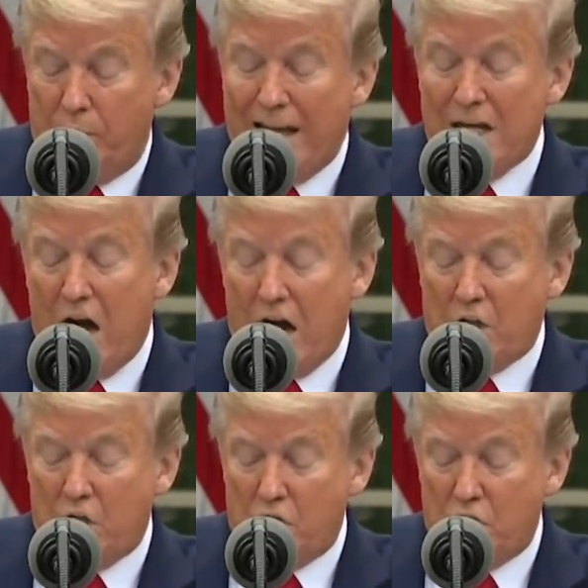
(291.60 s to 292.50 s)
and
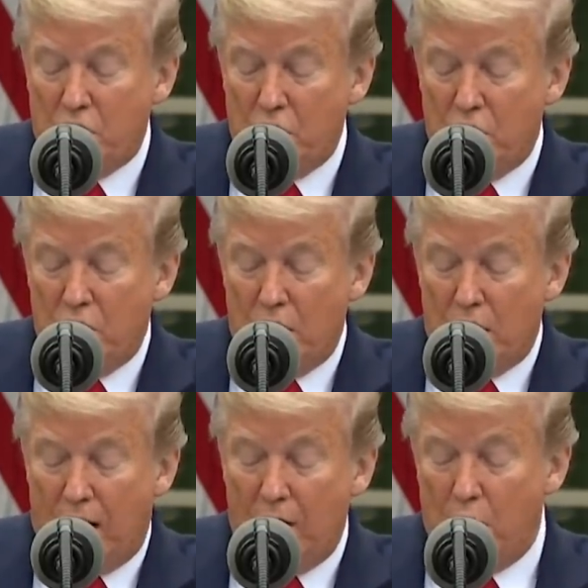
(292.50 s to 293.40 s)
doctors,
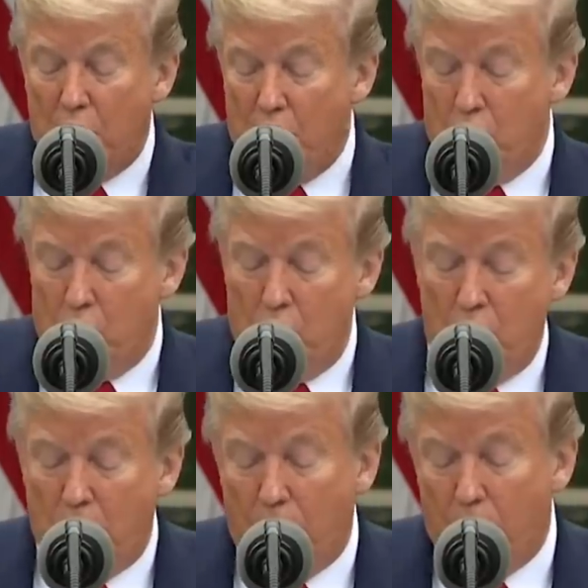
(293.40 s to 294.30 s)
and on new
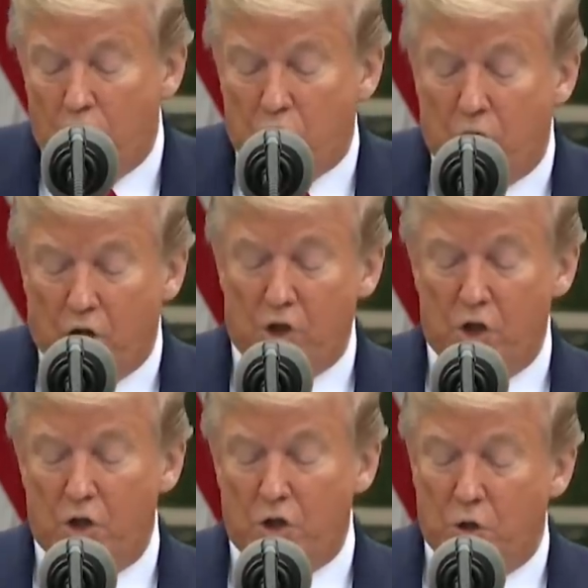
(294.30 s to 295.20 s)

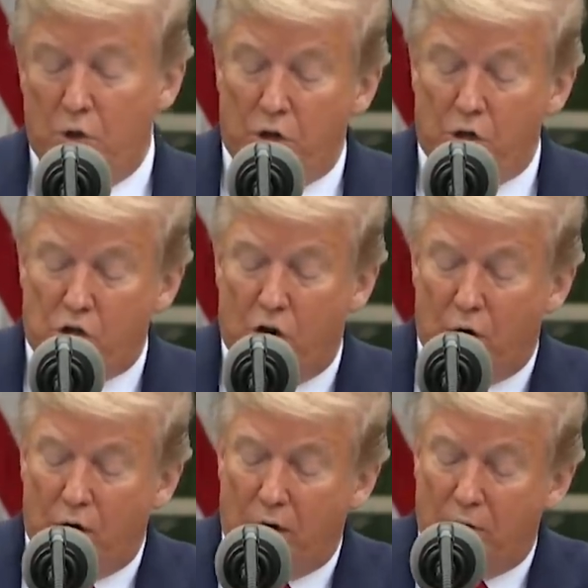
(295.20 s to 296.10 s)
restrictions on the
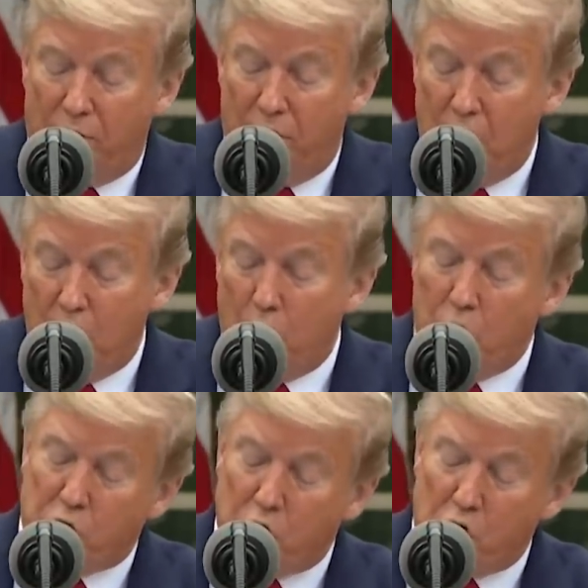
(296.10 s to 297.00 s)
sharing of
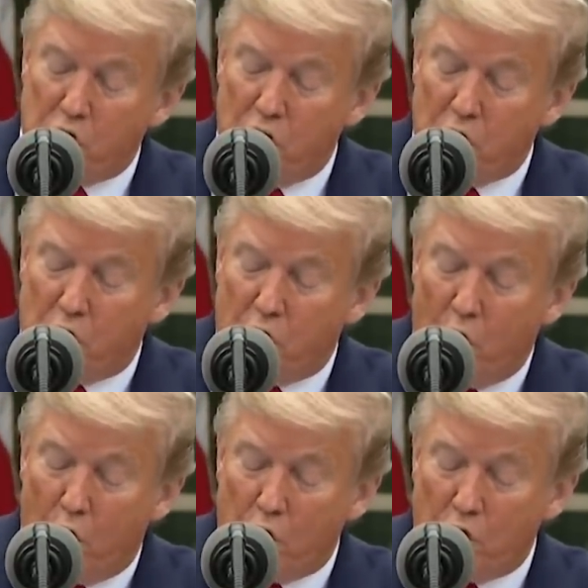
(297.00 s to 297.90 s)
research into
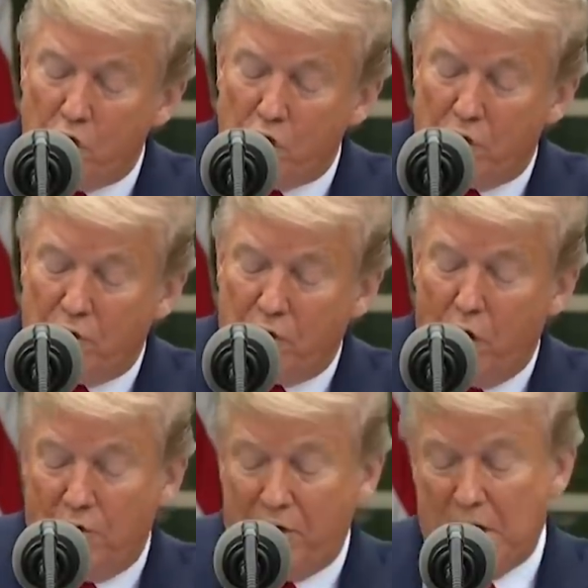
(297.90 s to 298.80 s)
the origins of
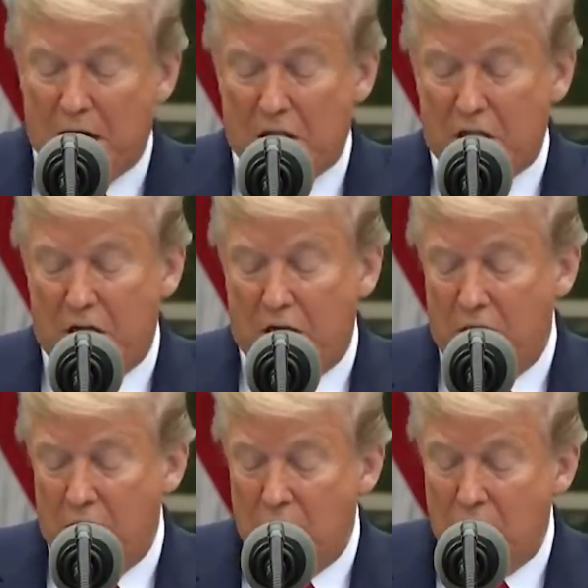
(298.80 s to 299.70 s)

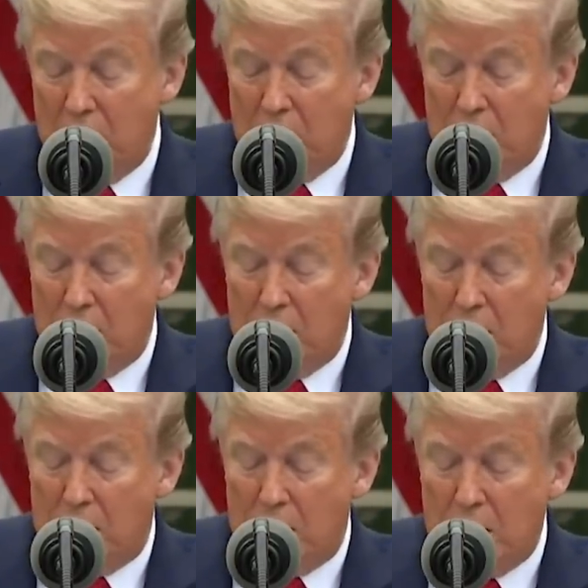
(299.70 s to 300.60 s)
COVID-19
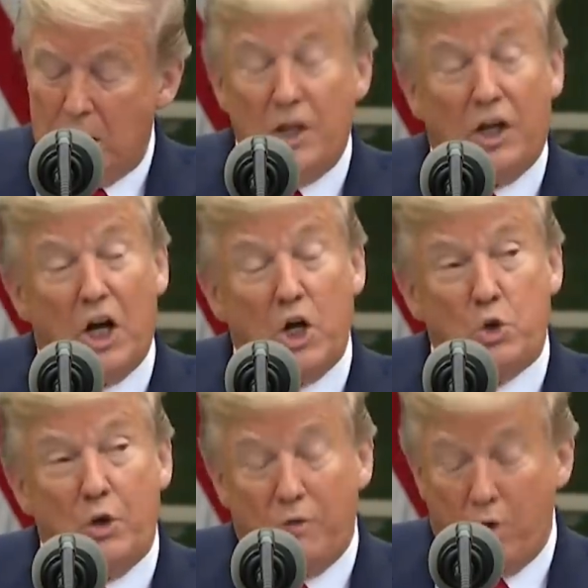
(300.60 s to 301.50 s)
in the
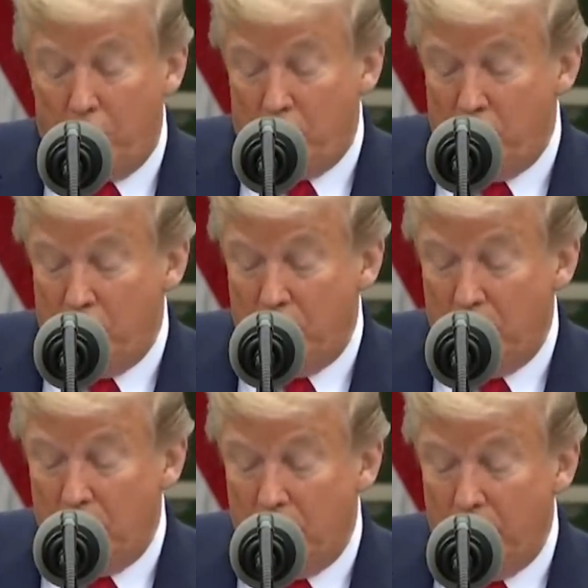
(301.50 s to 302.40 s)
country of
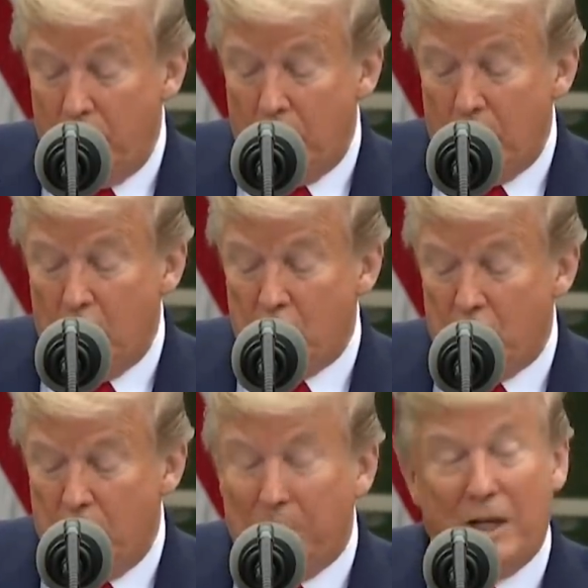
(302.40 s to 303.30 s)
origin
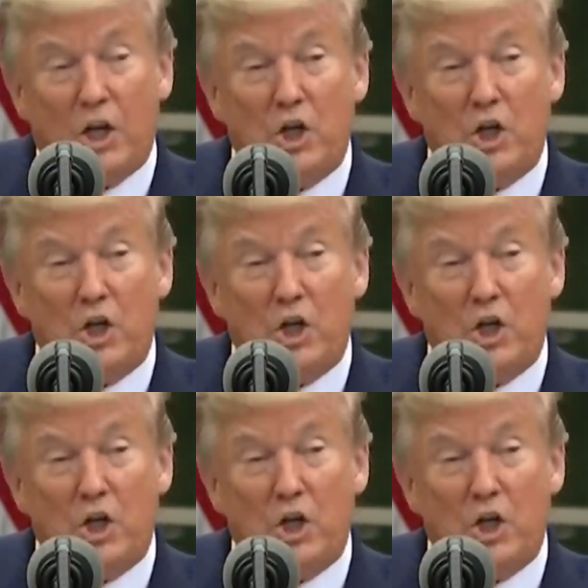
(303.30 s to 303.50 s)
is deeply